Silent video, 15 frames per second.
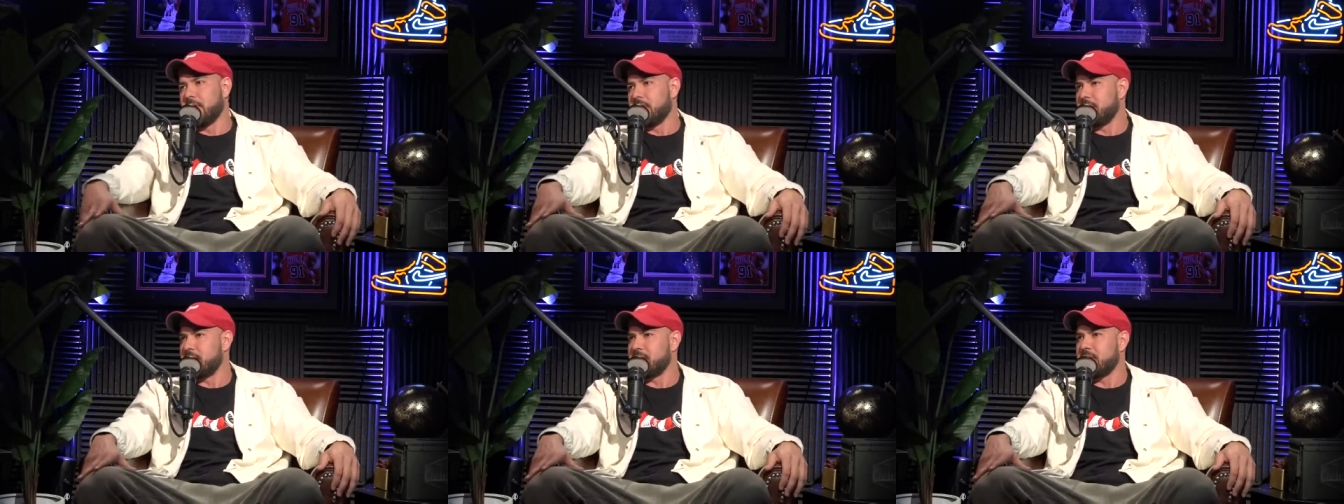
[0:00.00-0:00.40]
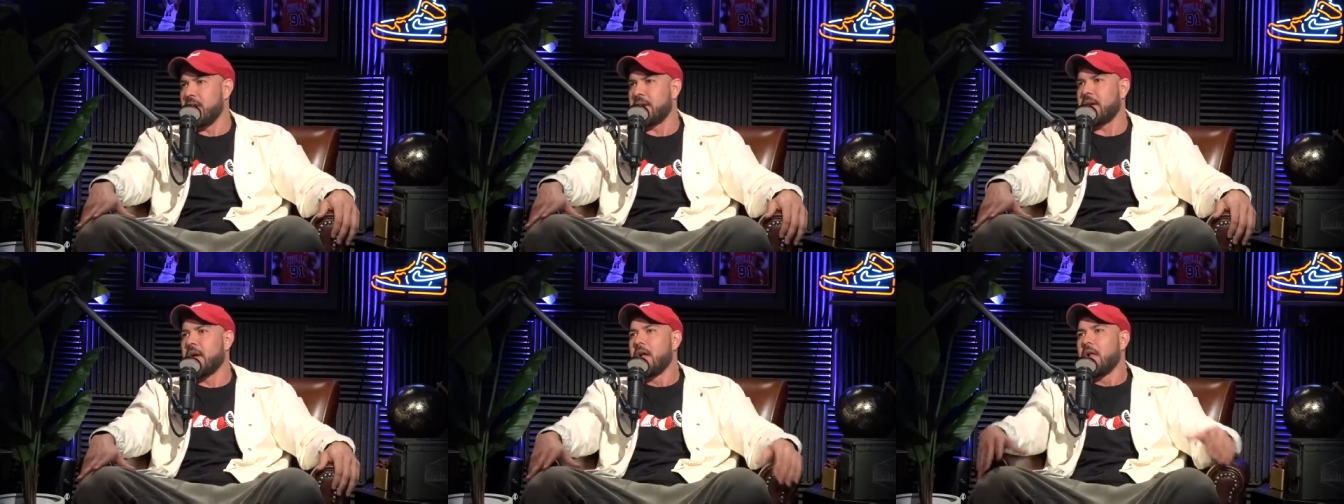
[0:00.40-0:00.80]
It's just
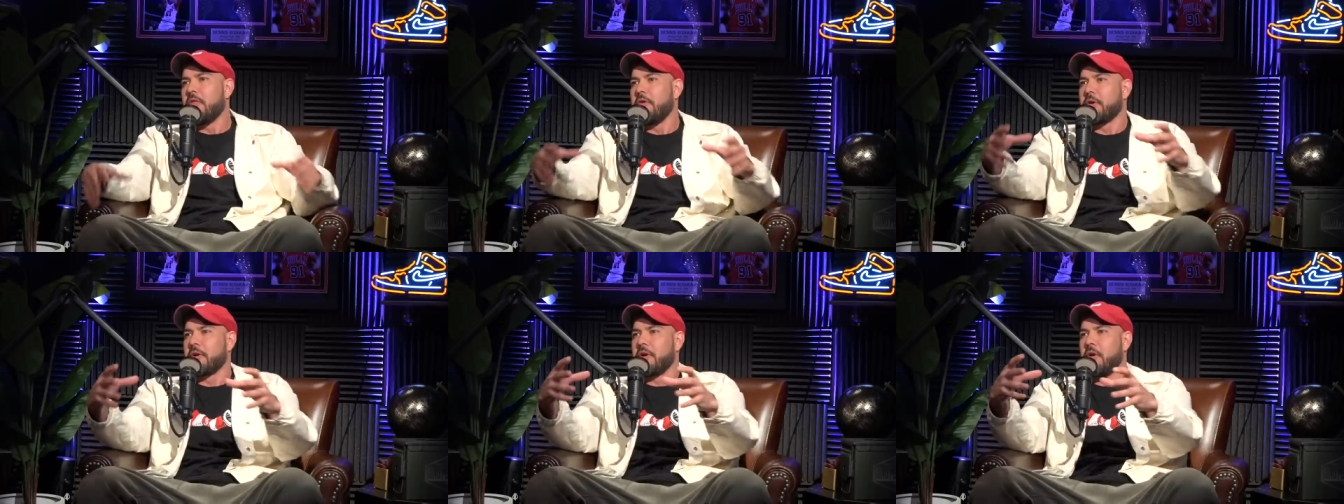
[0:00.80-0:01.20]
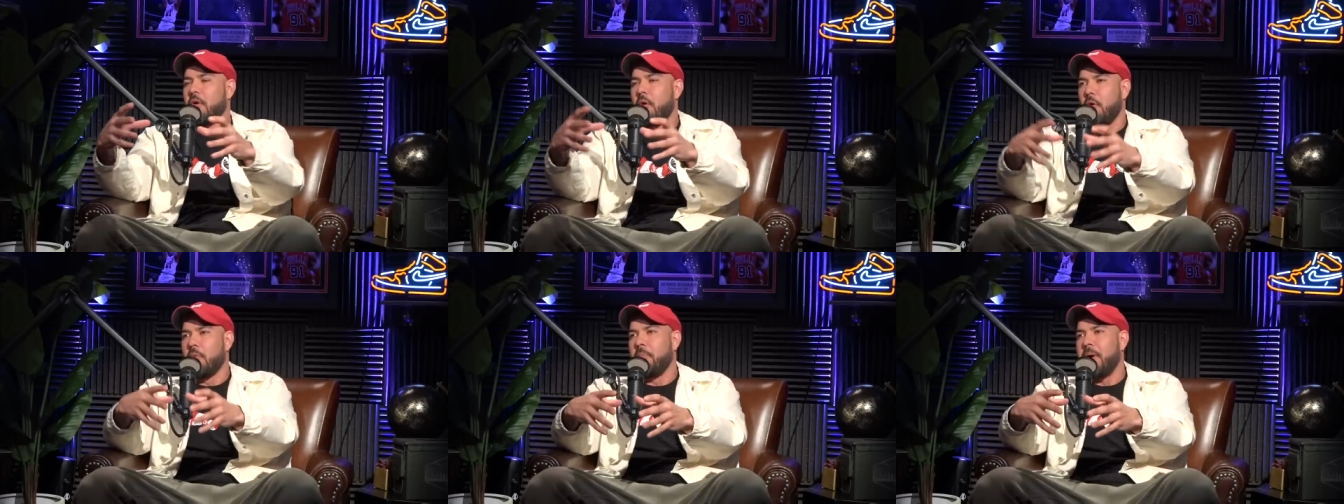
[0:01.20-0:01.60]
like they're going to
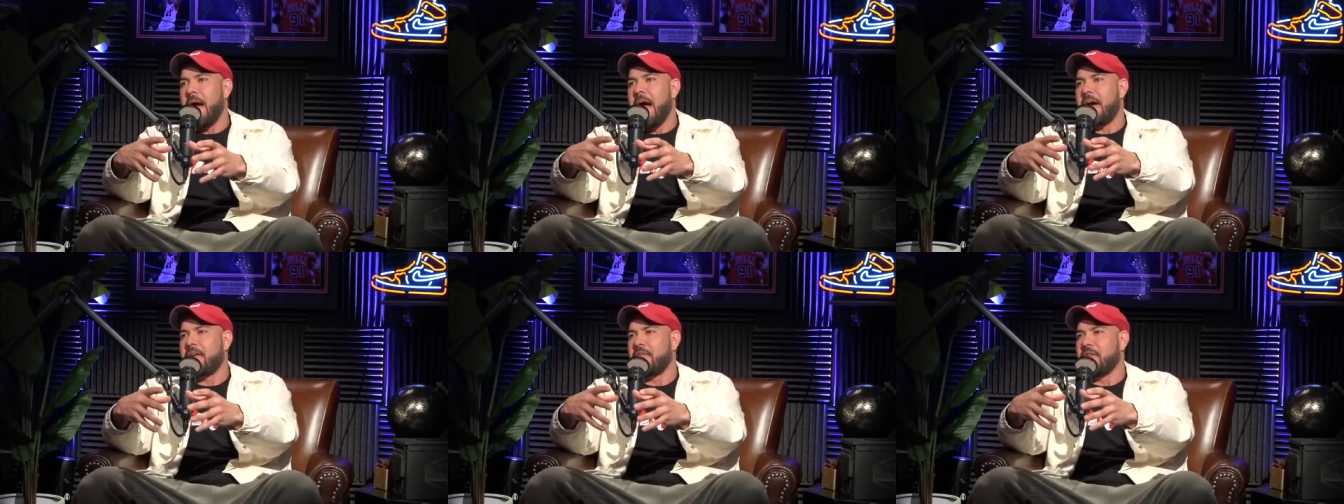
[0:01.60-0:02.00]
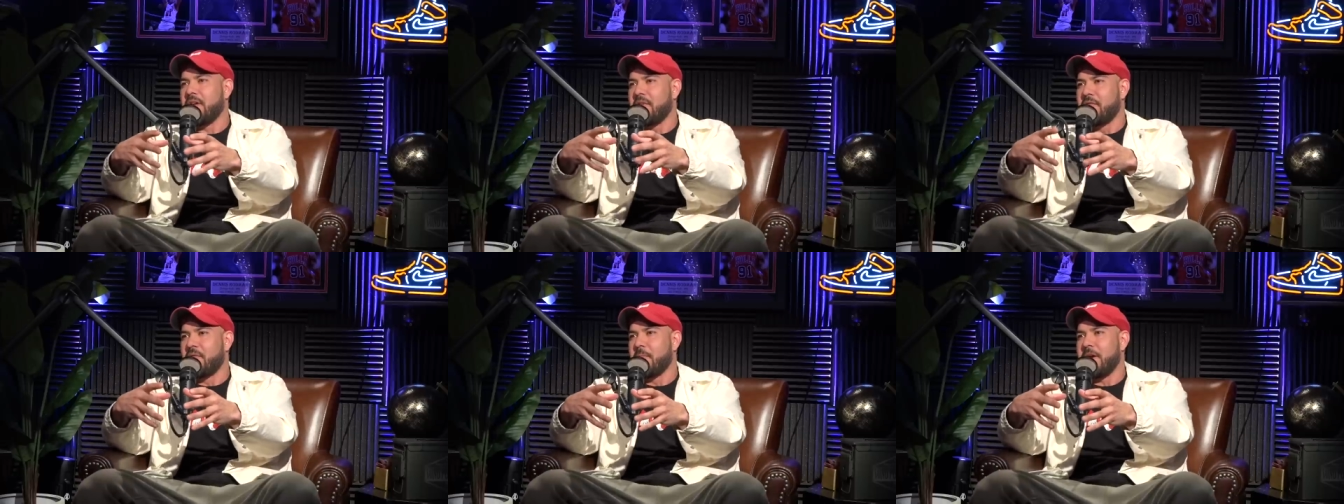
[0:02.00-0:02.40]
hold back the
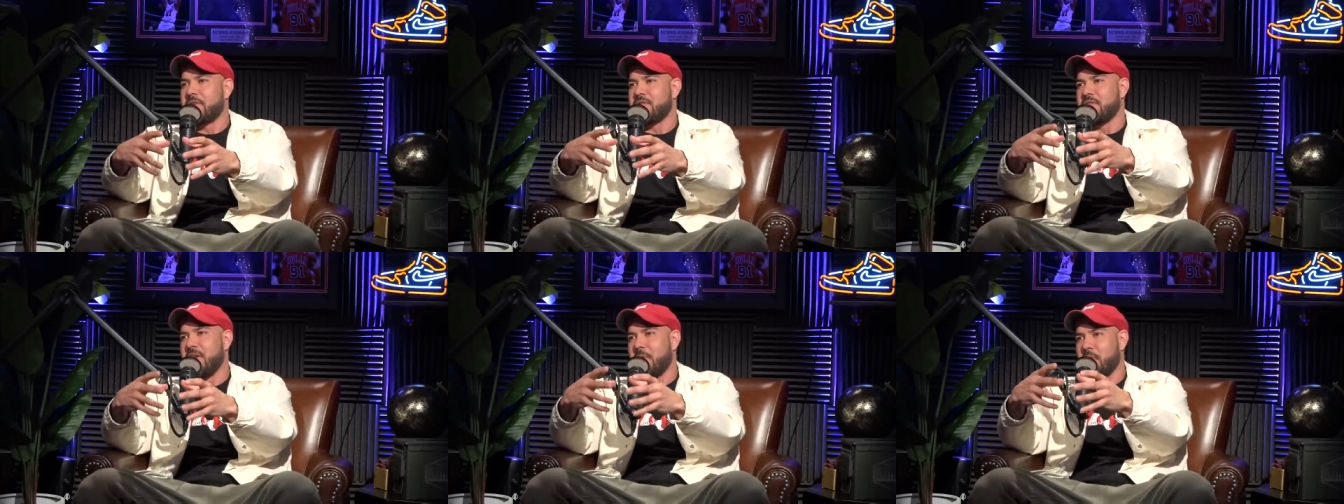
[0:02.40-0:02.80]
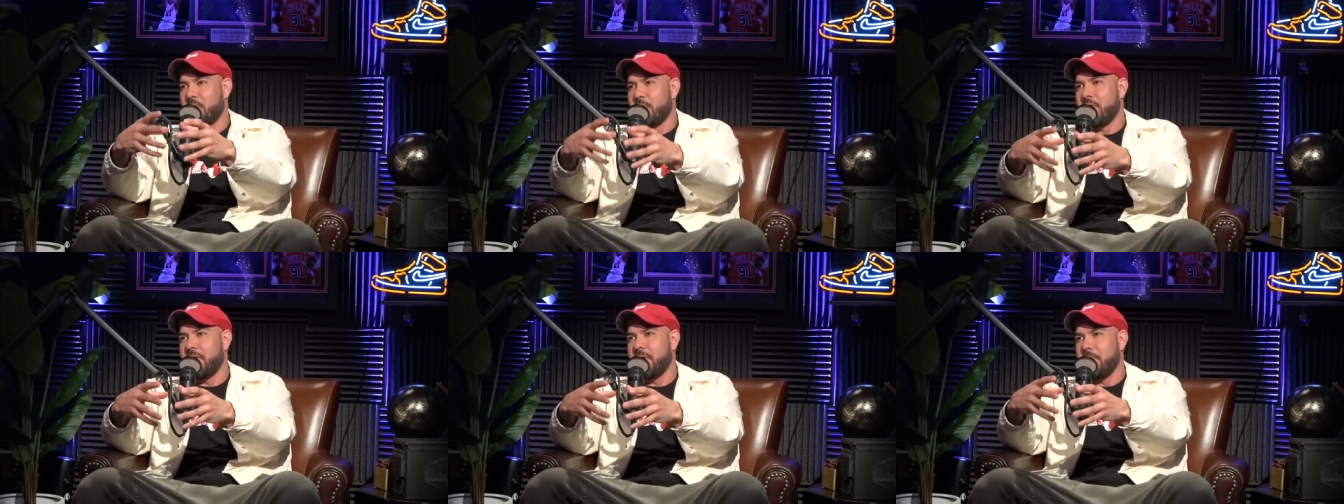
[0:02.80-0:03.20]
information that
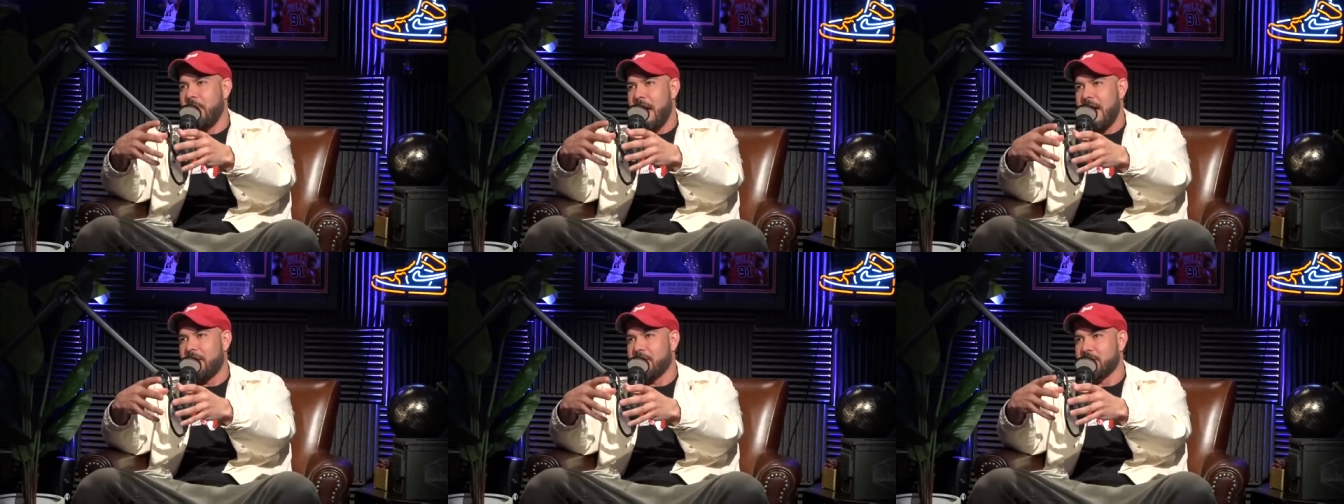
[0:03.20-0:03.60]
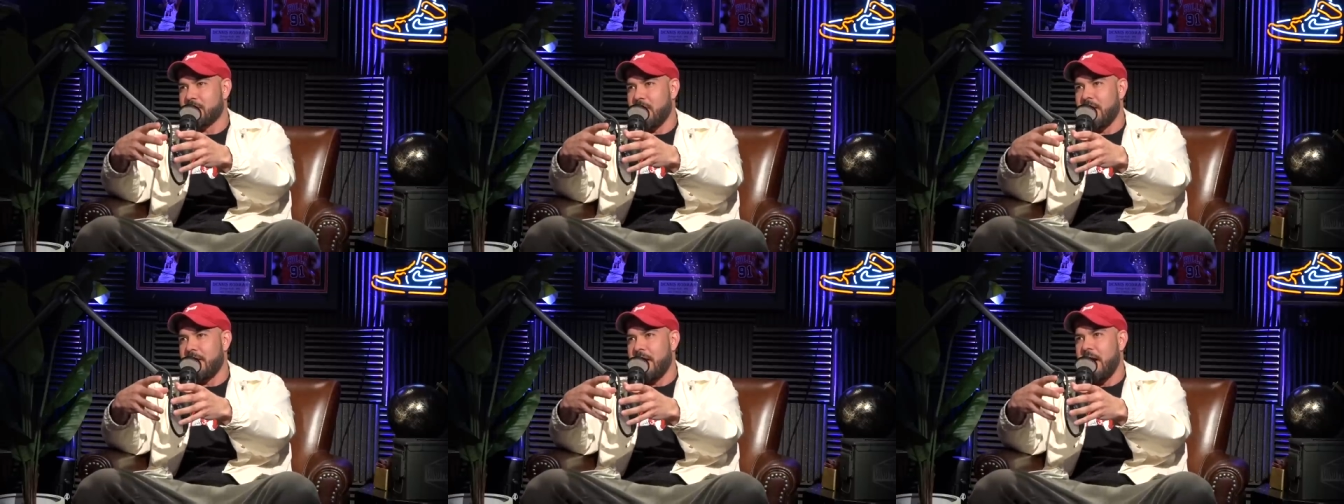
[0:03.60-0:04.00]
really matters
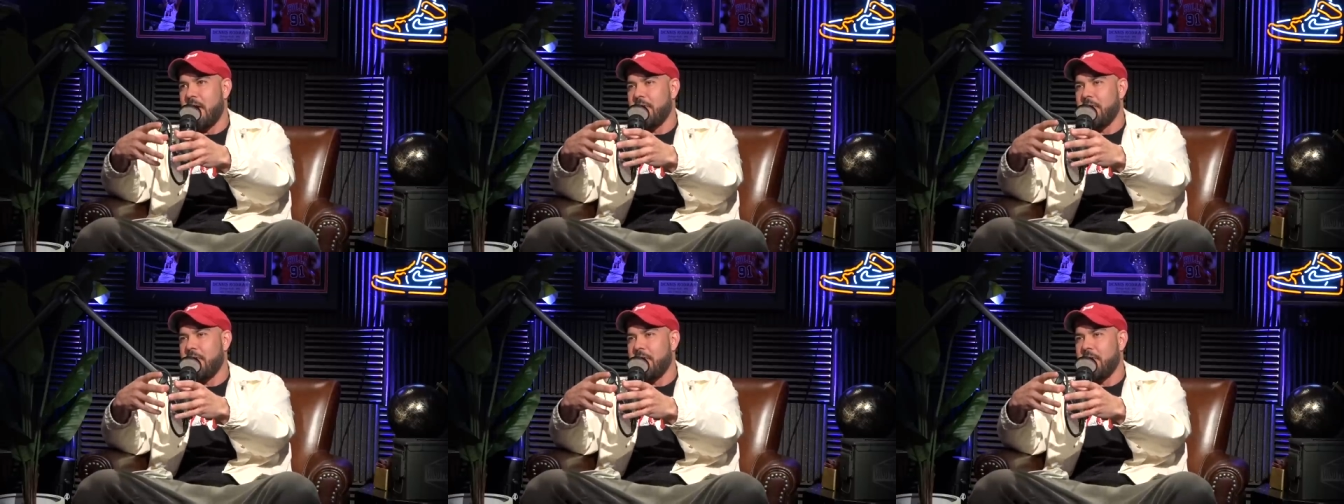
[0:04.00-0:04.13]
right now.